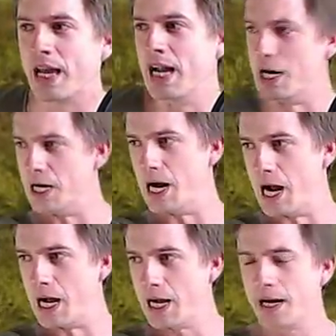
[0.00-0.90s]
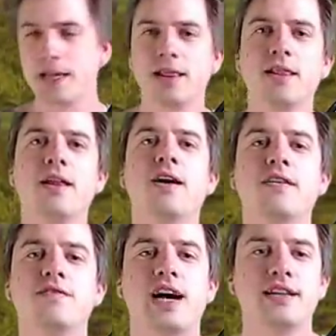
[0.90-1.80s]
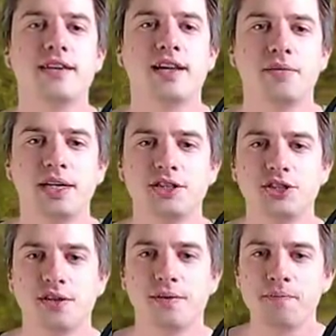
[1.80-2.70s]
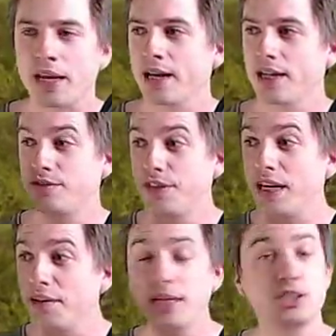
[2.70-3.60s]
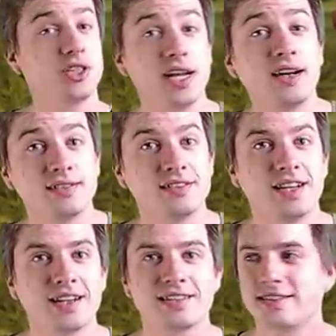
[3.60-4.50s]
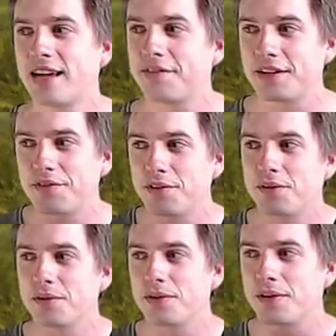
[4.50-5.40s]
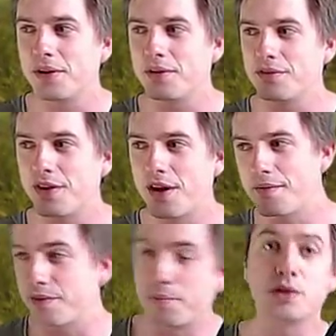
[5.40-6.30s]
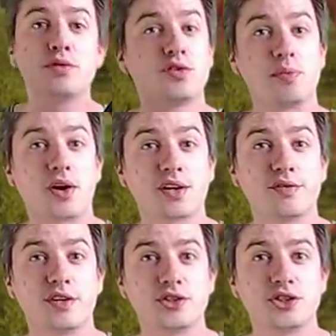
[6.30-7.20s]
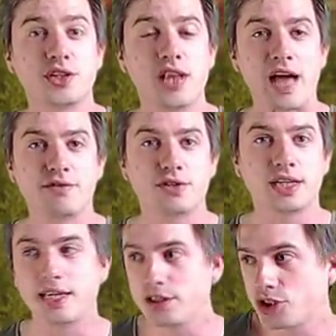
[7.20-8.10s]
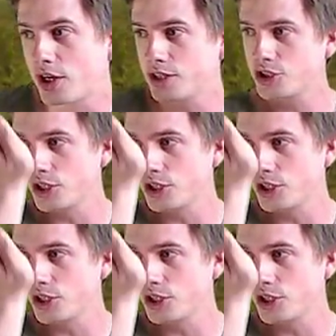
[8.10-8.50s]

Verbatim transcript: Ugh, I love that animation. It's the animation he has in Tekken seven. If you do, you know, the, the blue spark version after a key charge,